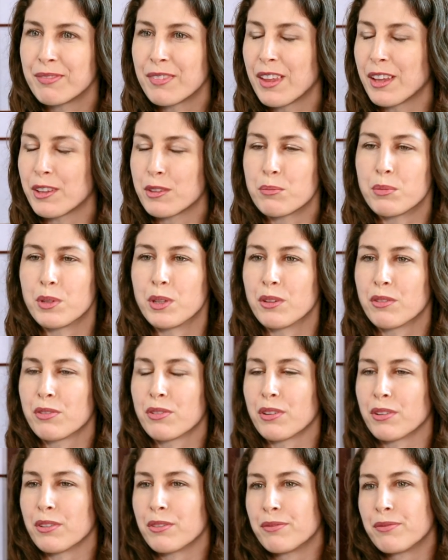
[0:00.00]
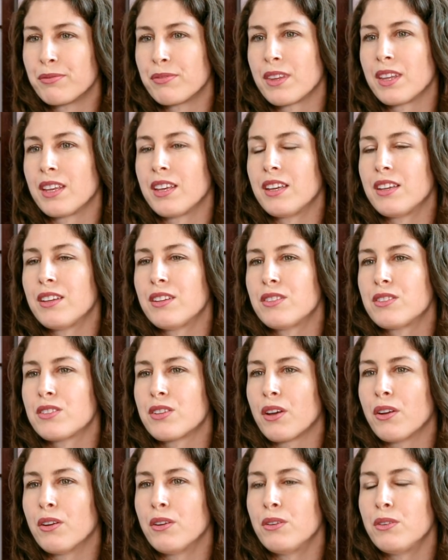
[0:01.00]
That's beautiful.
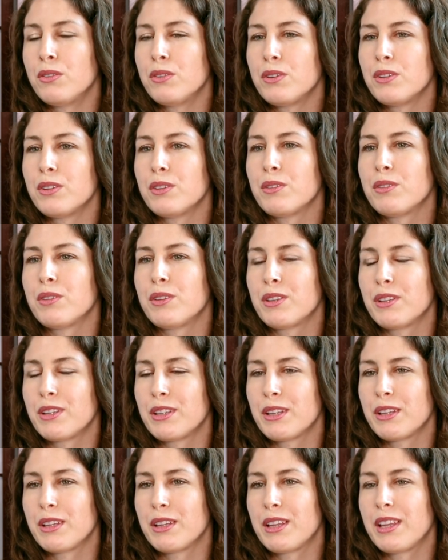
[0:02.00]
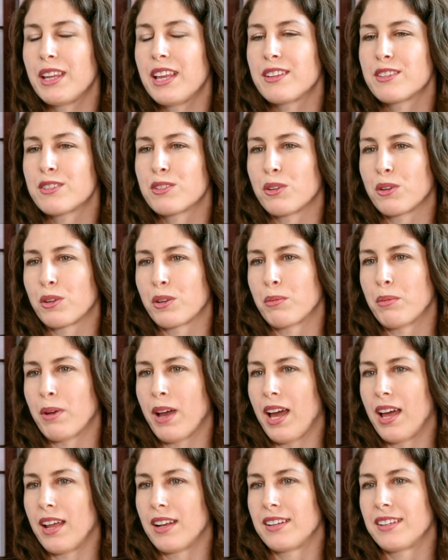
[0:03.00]
So let's talk
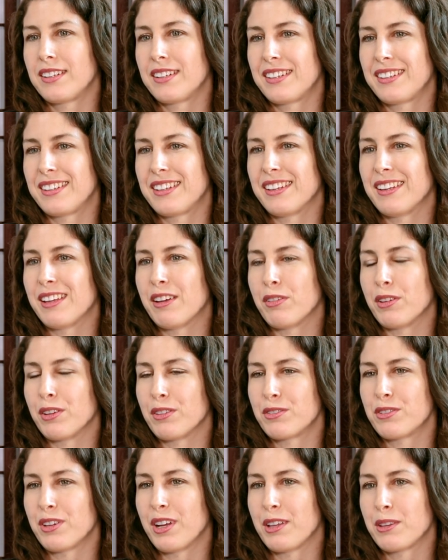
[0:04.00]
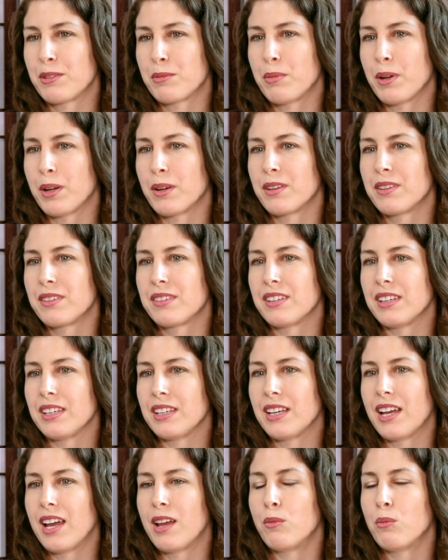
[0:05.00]
about the level of
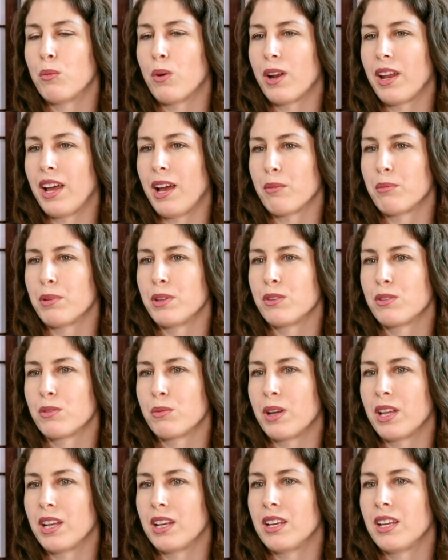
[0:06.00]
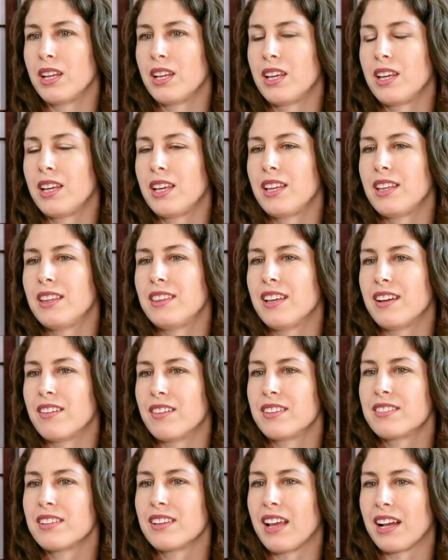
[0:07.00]
transparency and what happens when there
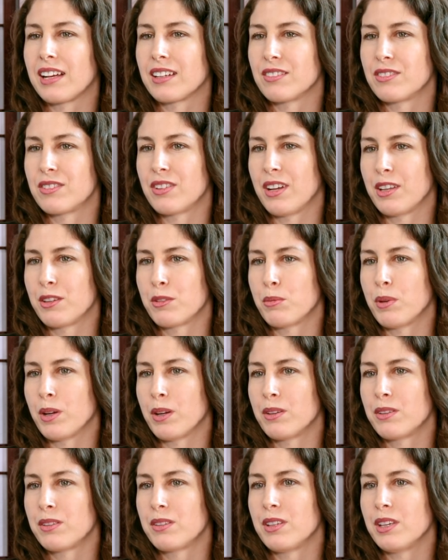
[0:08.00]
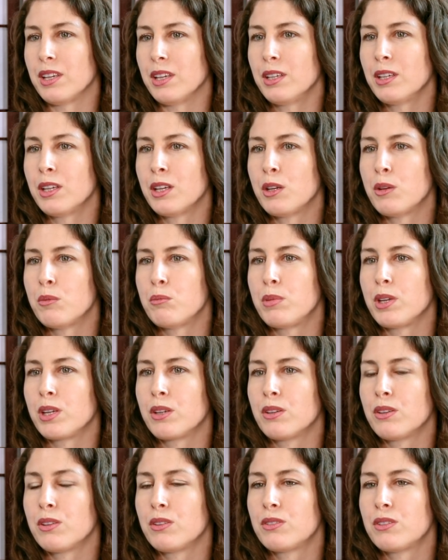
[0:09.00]
is a lack of transparency,
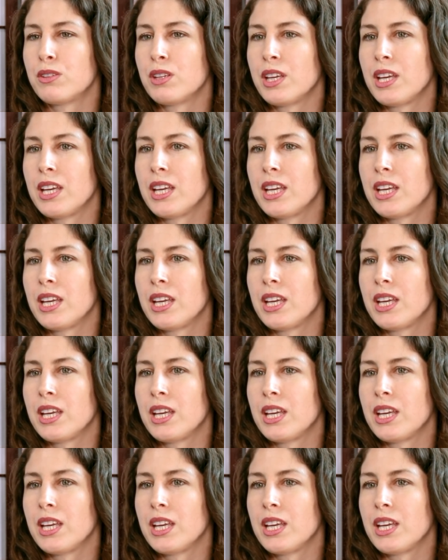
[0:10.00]
because